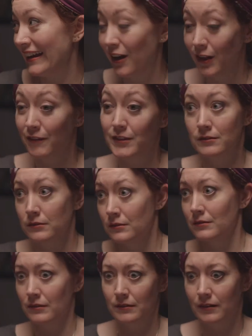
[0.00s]
All of this,
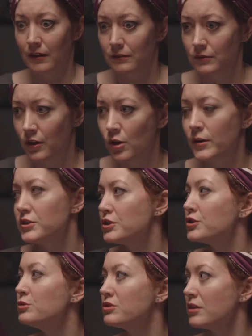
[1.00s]
mm, I don't know, it's
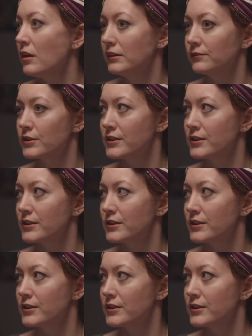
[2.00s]
just you stalling for